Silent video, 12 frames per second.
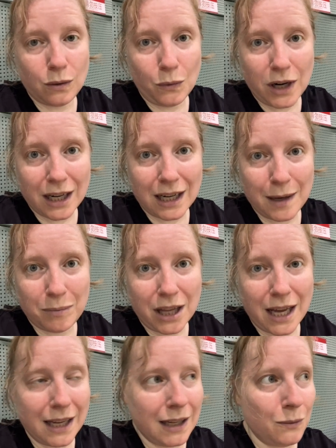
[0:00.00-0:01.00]
where can I
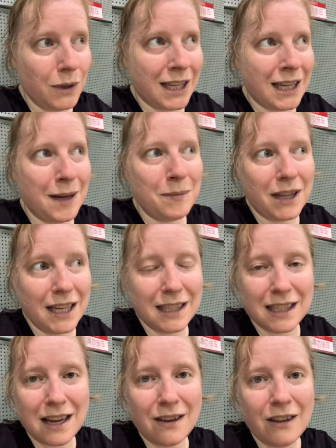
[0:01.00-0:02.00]
play and when can I play and
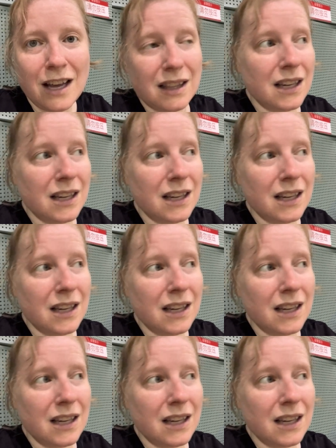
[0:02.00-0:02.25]
stuff.